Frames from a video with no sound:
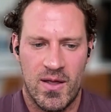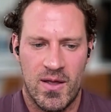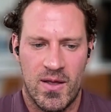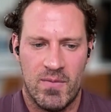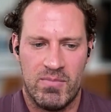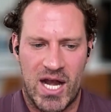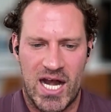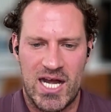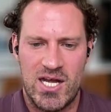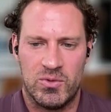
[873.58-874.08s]

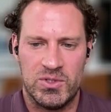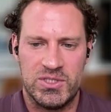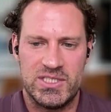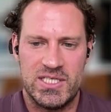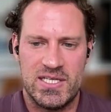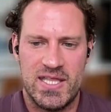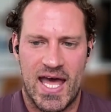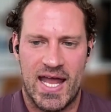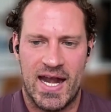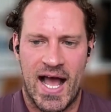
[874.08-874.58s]
But I don't
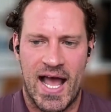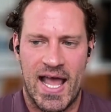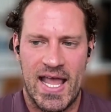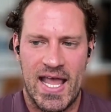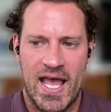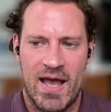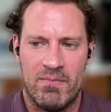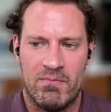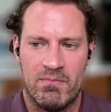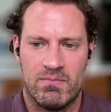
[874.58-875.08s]
see that in
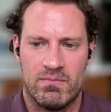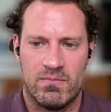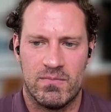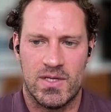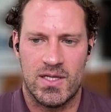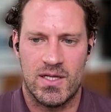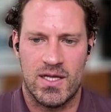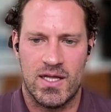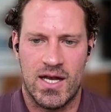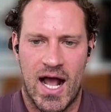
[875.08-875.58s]
IAM.
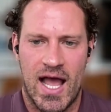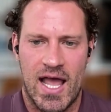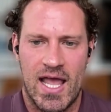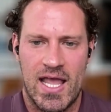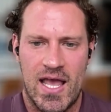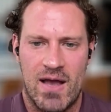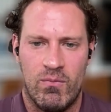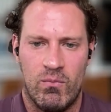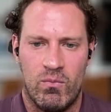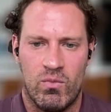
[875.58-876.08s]
In
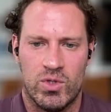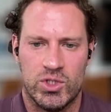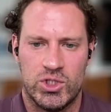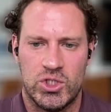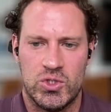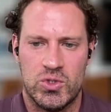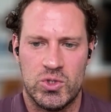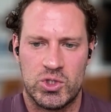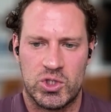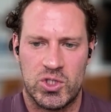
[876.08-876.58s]
IAM, what
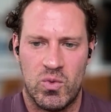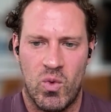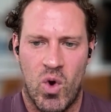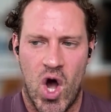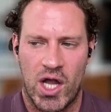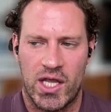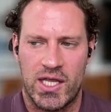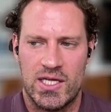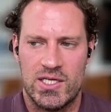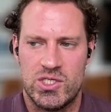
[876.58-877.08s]
you usually
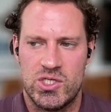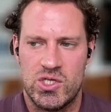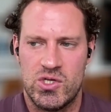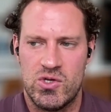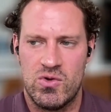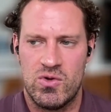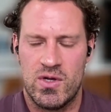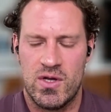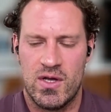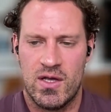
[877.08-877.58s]
walk
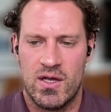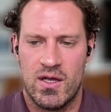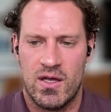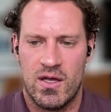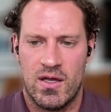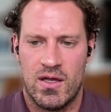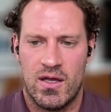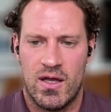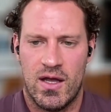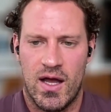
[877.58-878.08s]
into,
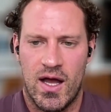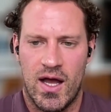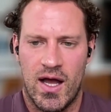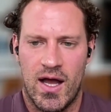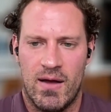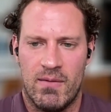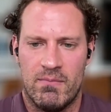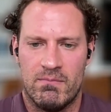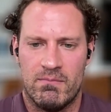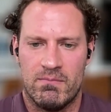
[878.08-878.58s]

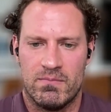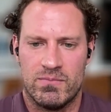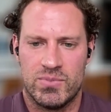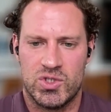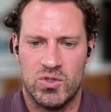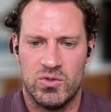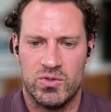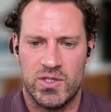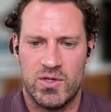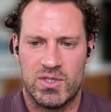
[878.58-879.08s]

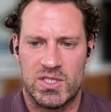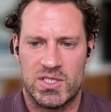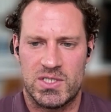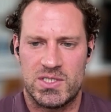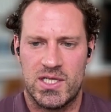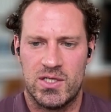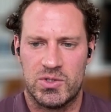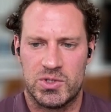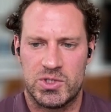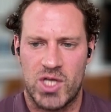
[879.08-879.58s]
certainly with a
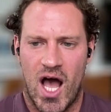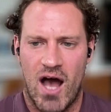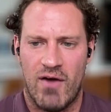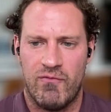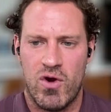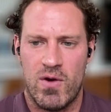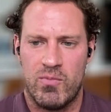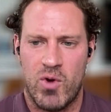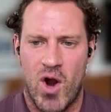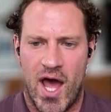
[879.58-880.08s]
single
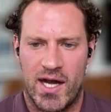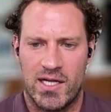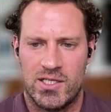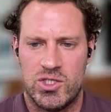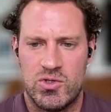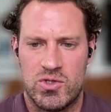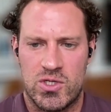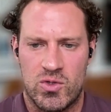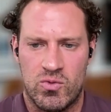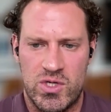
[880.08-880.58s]
software product,
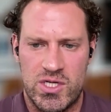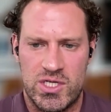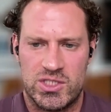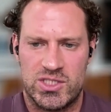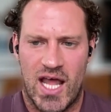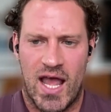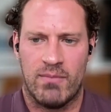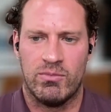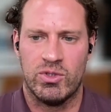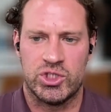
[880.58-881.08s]
you can
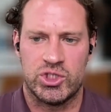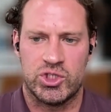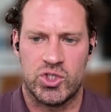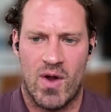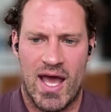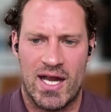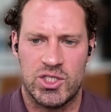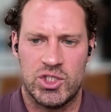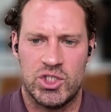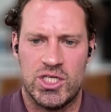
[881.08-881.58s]
reestablish
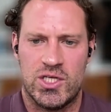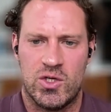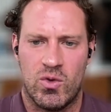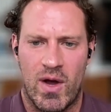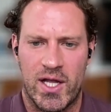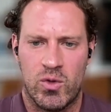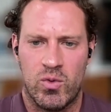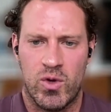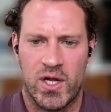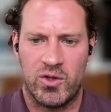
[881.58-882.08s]
strategy
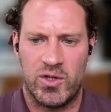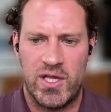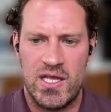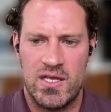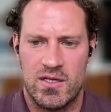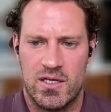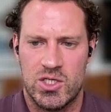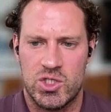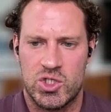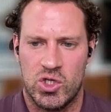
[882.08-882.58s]
quite quickly
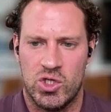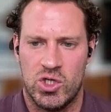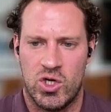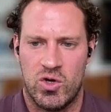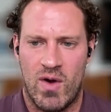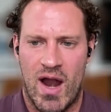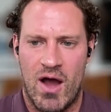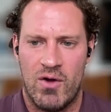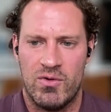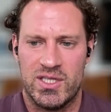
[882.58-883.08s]
and turn it
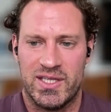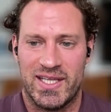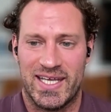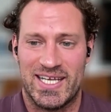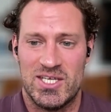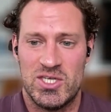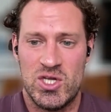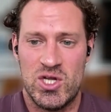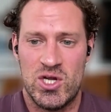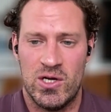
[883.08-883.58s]
around in like
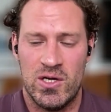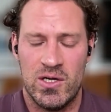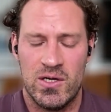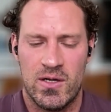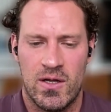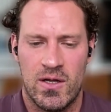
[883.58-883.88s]
a year.